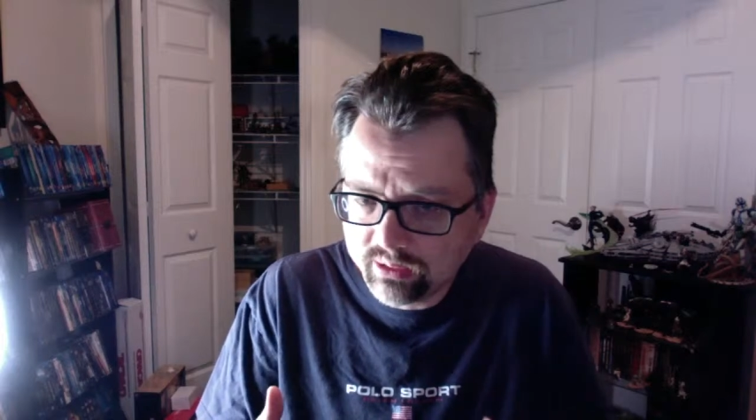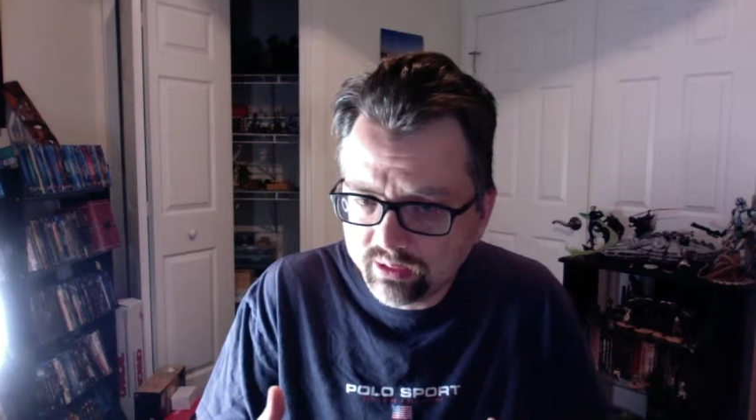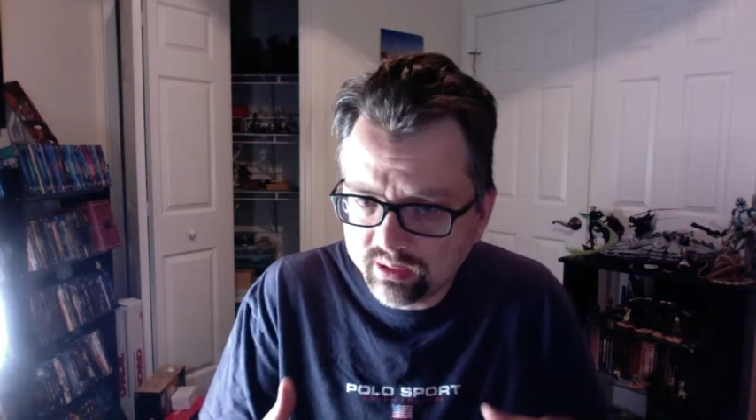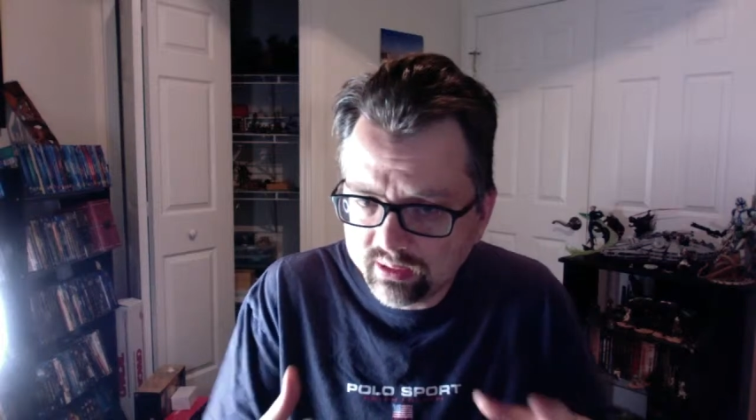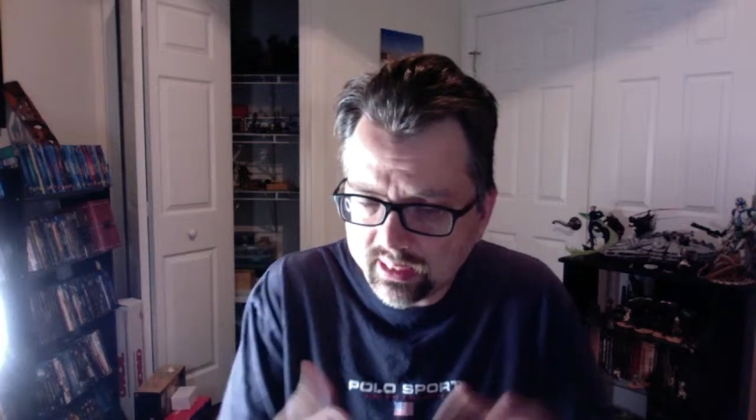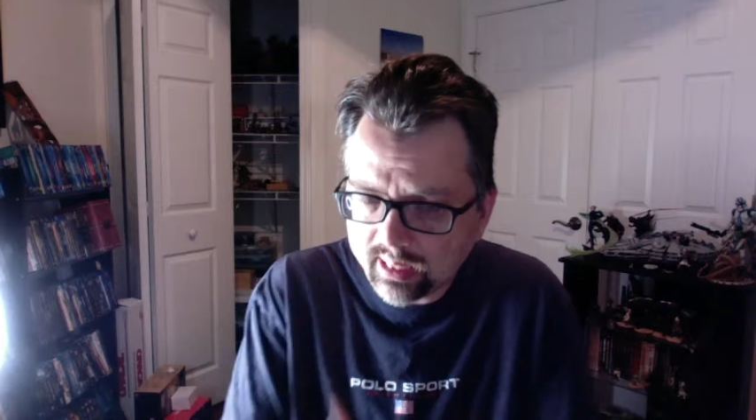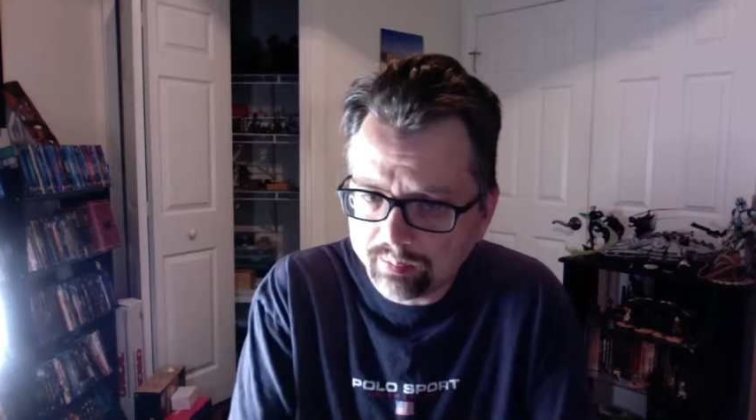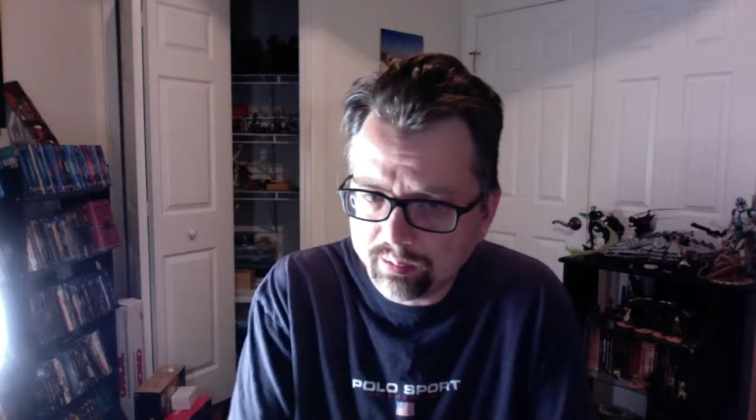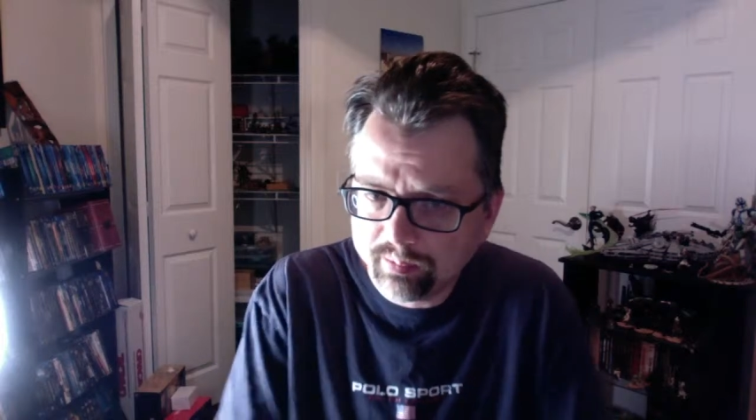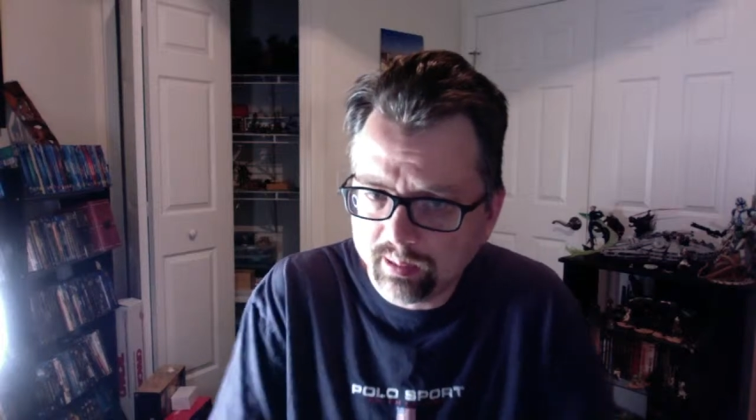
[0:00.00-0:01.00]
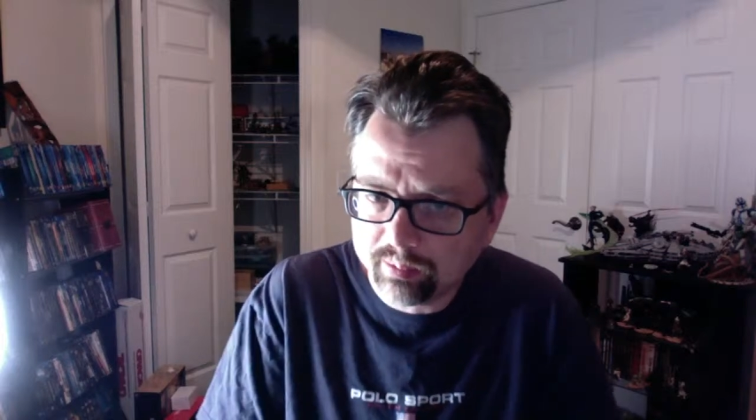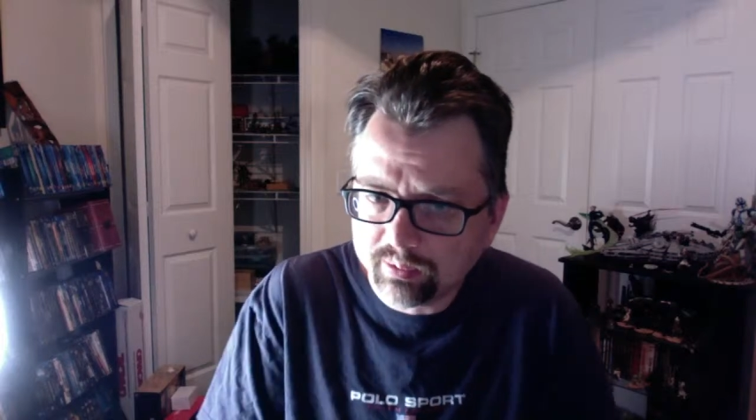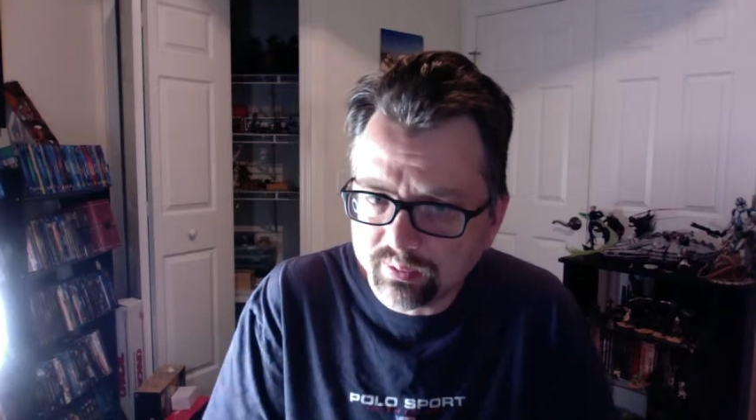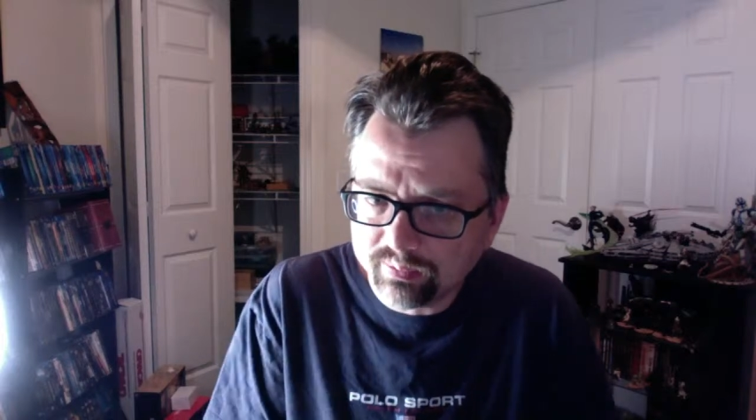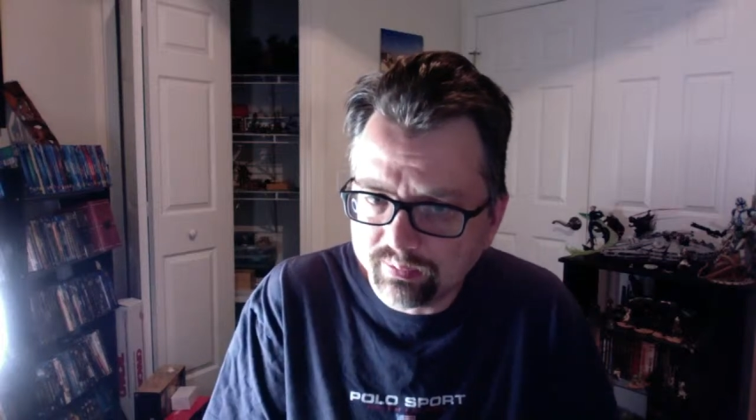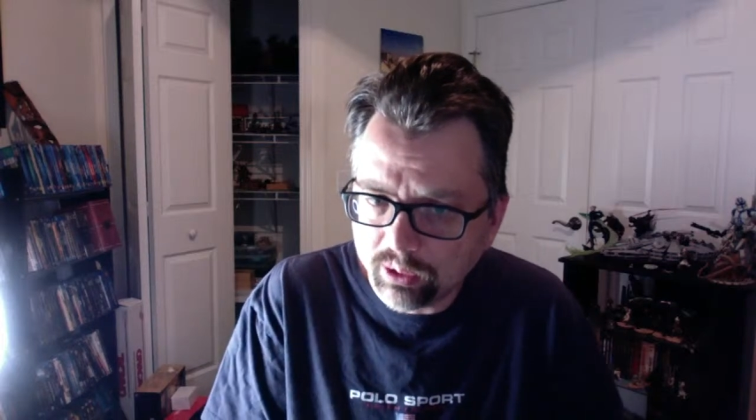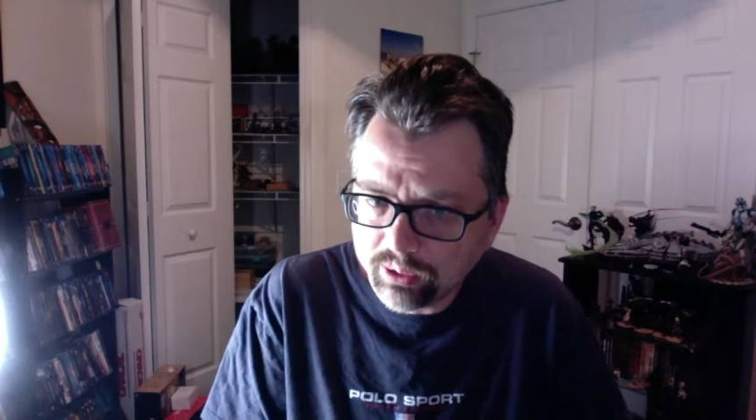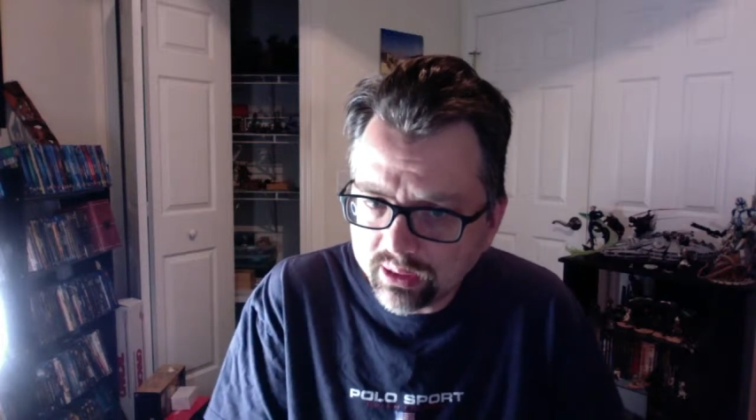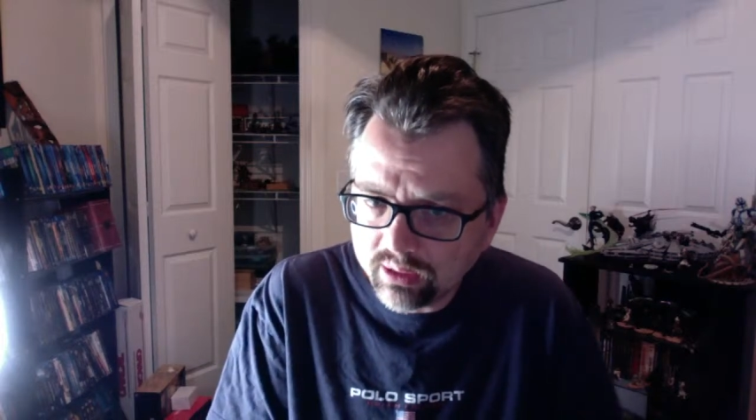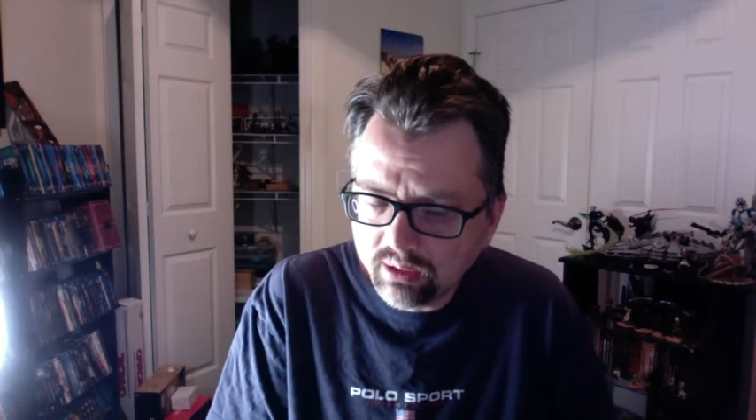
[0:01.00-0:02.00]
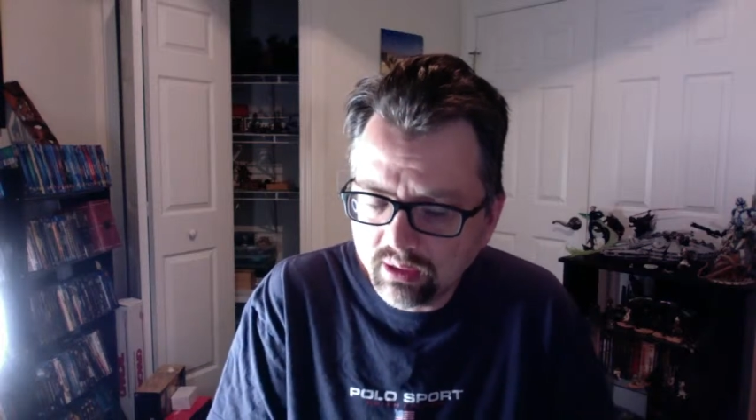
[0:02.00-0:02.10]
to stop people from voting.